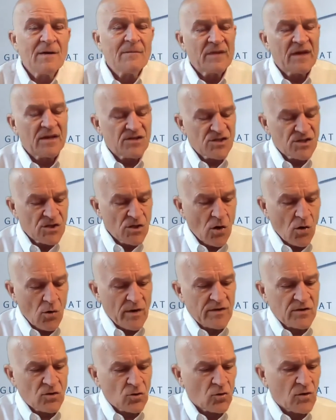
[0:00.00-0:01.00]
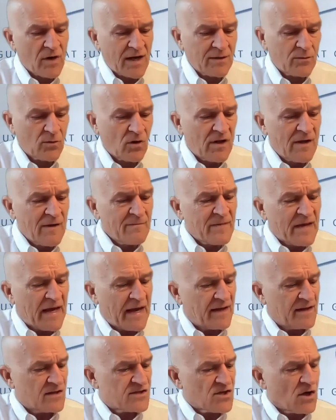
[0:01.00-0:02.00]
It's so incredible.
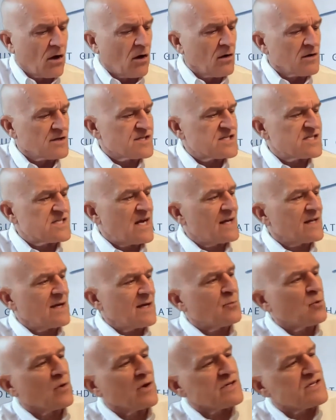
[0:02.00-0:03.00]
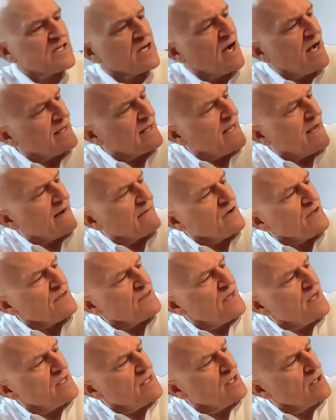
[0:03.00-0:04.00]
And it's all set up where it's got
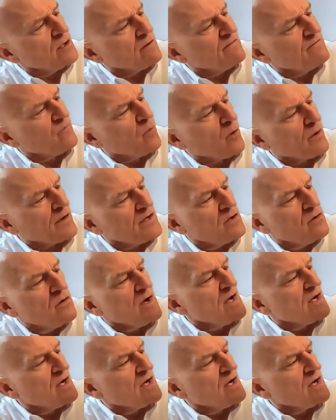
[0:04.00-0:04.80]
everything here for you.